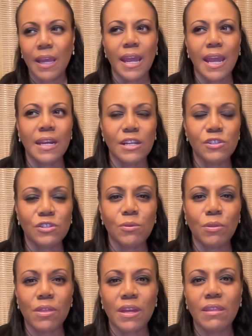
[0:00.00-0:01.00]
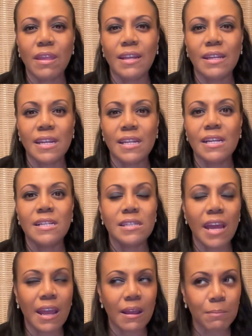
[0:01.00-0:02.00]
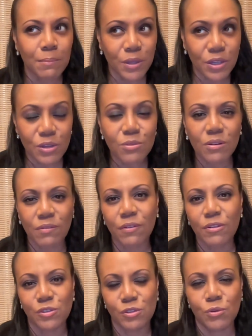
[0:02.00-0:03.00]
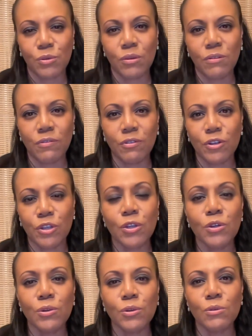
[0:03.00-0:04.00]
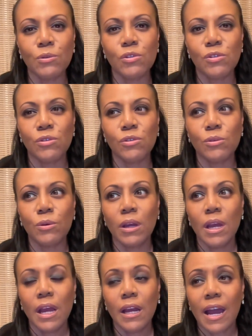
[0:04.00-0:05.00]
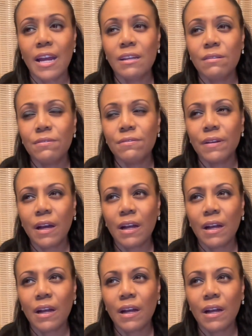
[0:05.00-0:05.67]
And I do think that it is a beautiful tool for you to kind of